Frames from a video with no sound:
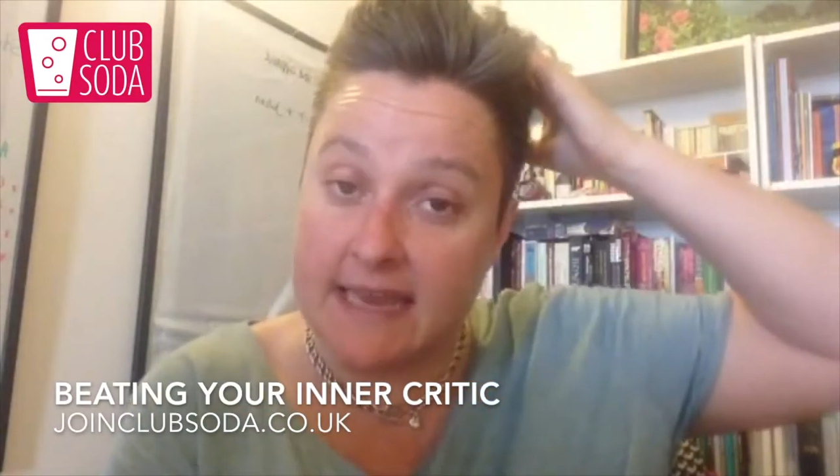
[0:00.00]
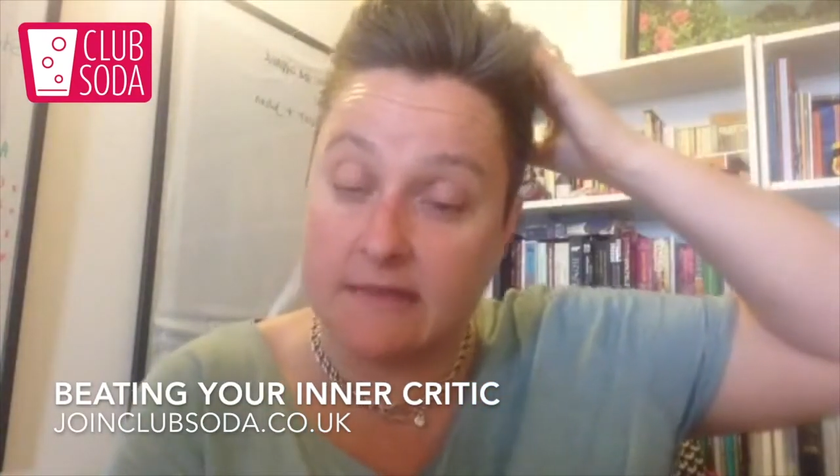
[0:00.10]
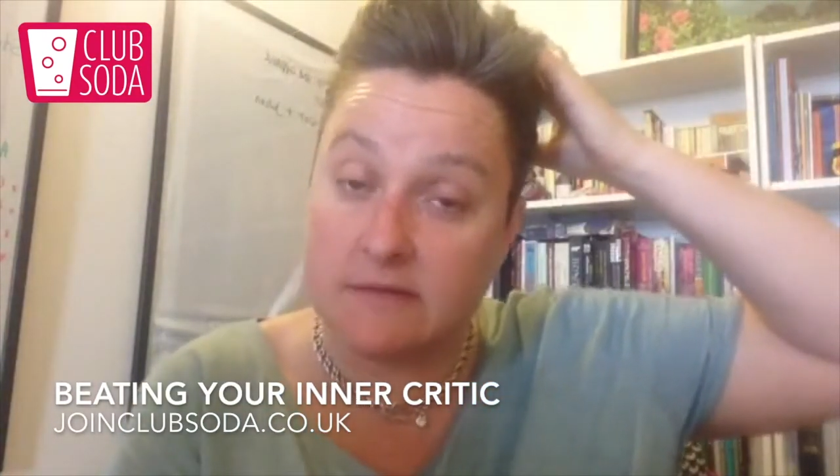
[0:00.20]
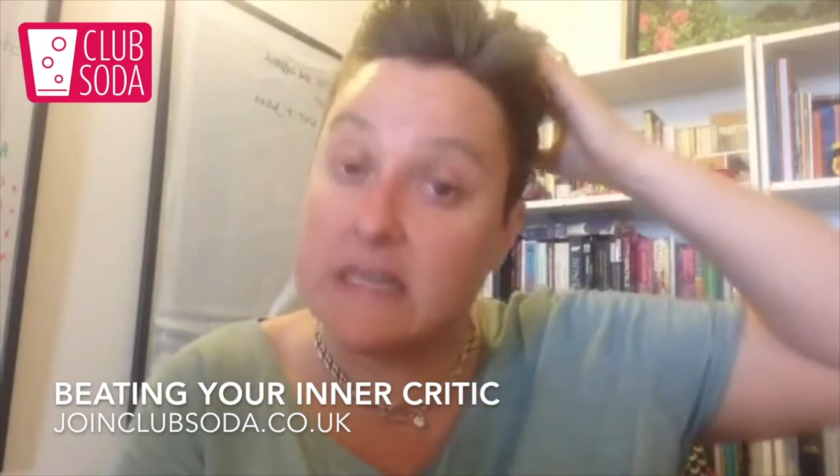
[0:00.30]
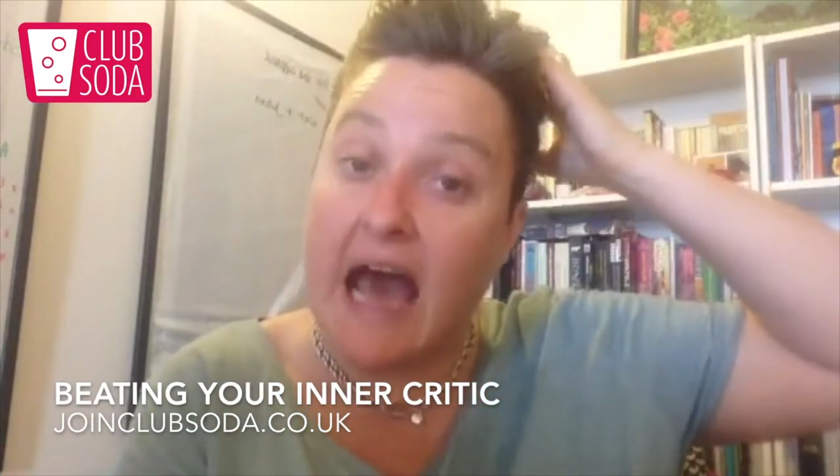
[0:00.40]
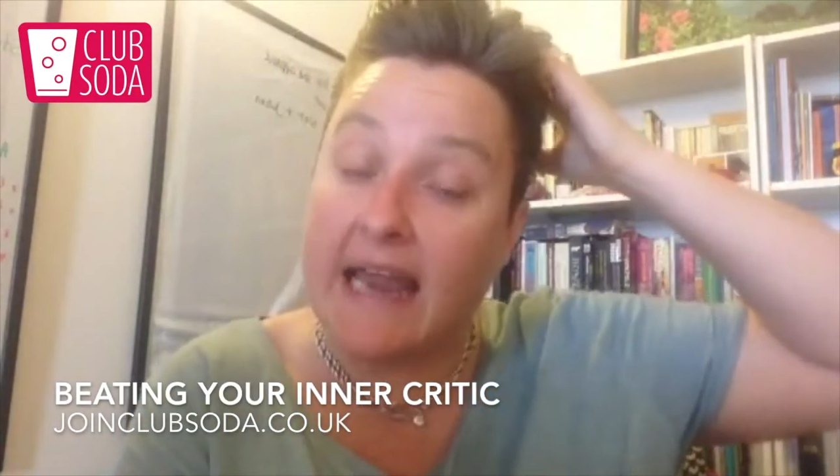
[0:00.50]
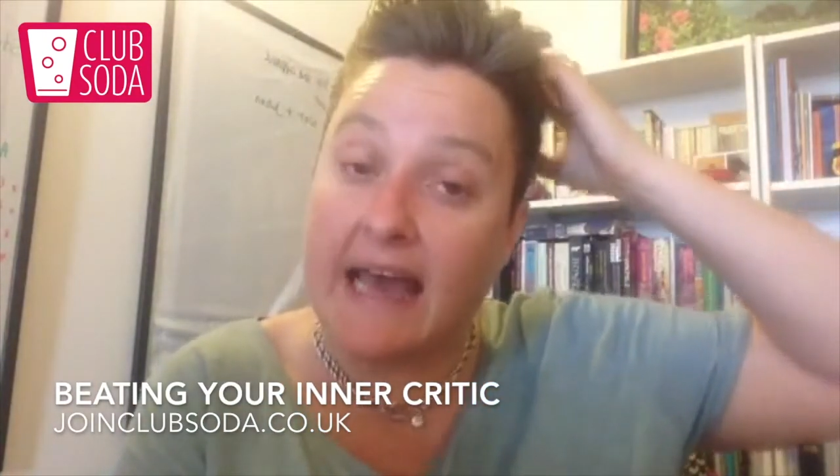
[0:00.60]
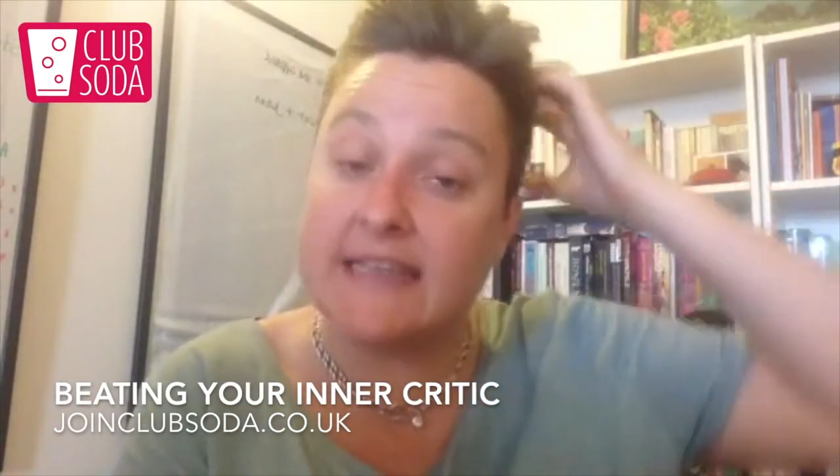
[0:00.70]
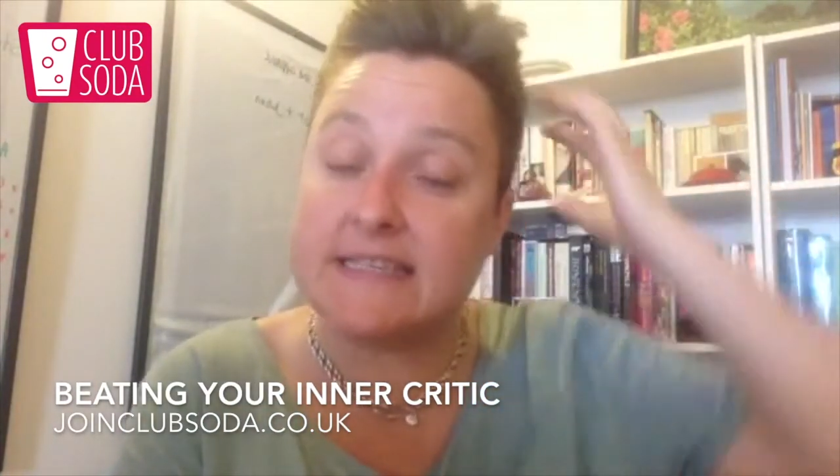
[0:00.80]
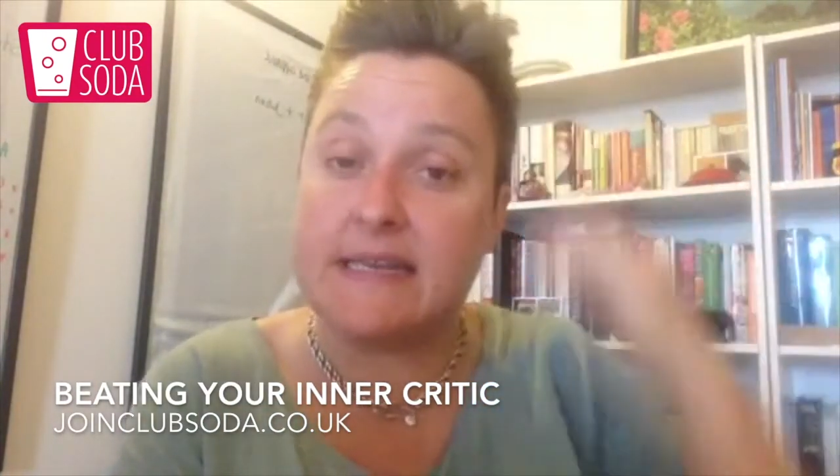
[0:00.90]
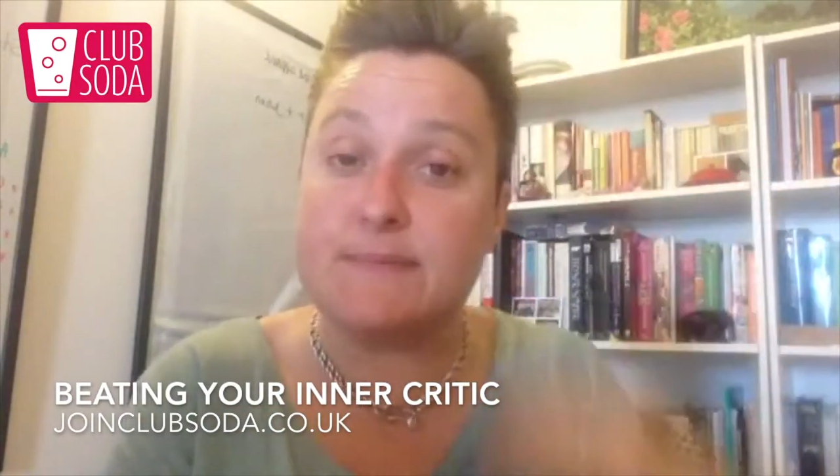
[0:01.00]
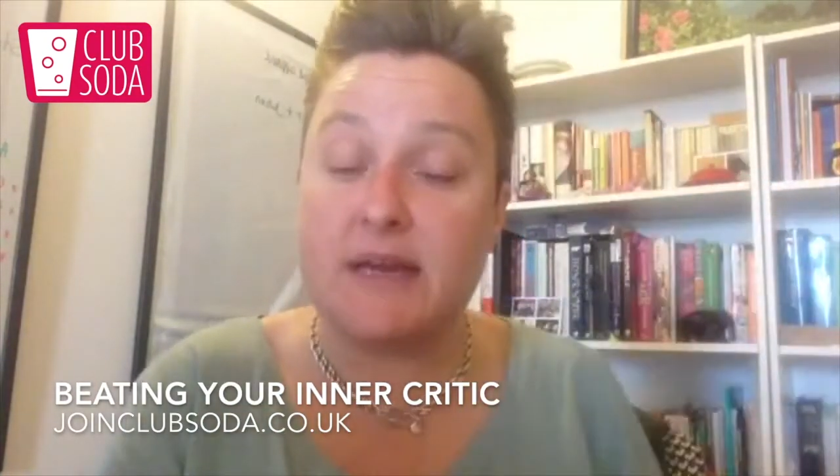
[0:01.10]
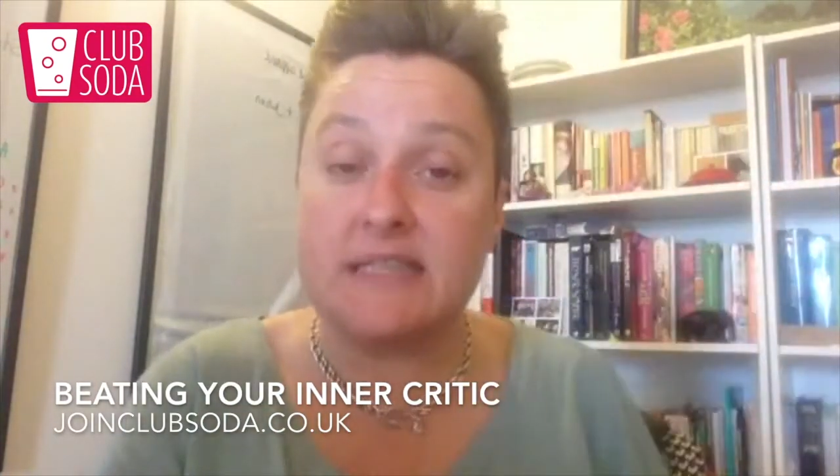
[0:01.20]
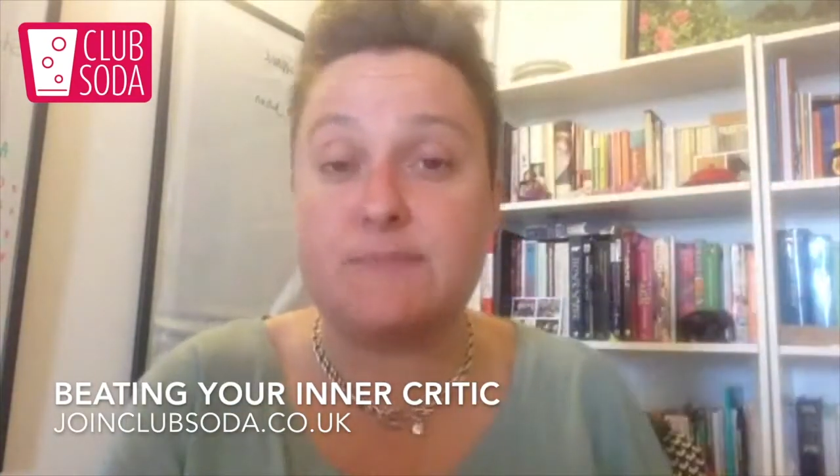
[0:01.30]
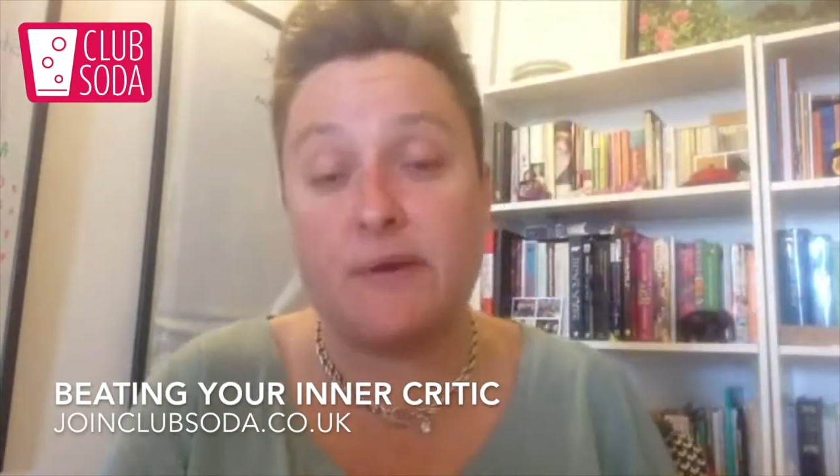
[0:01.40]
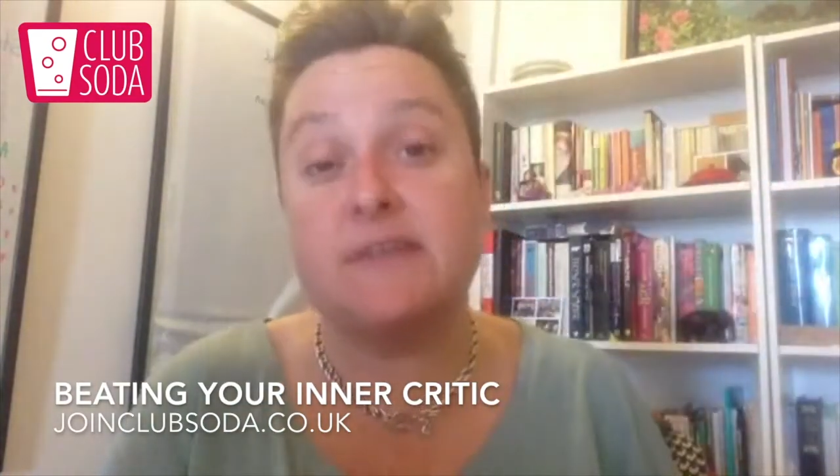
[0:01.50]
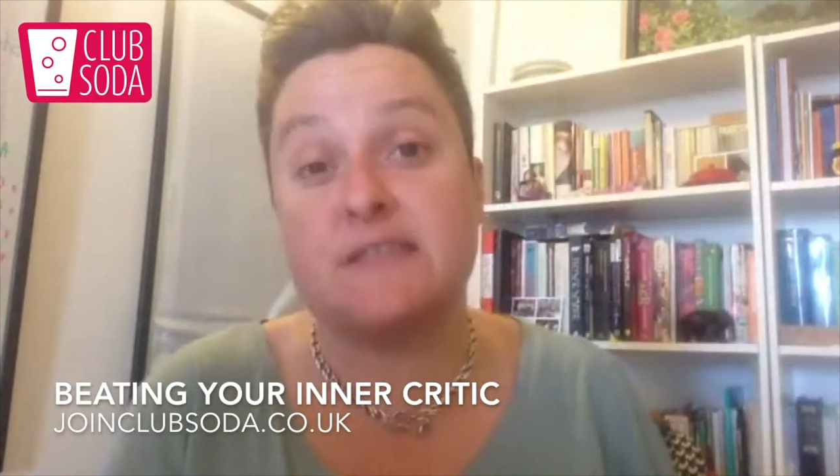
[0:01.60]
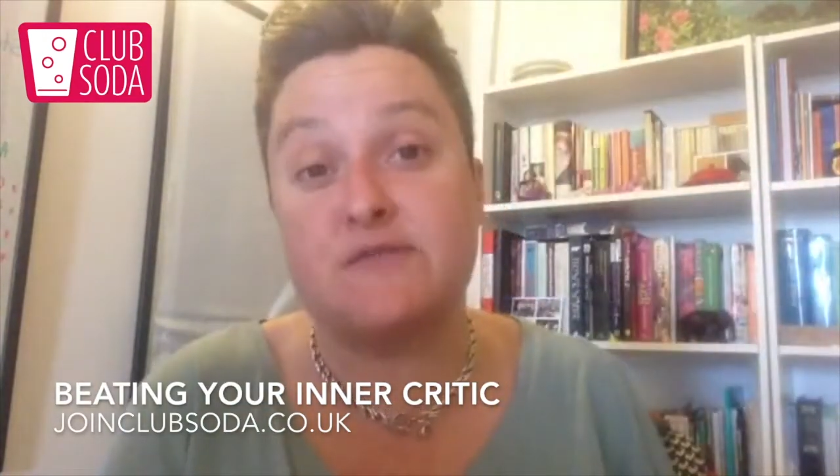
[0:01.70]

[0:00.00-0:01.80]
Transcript: and actually my experiences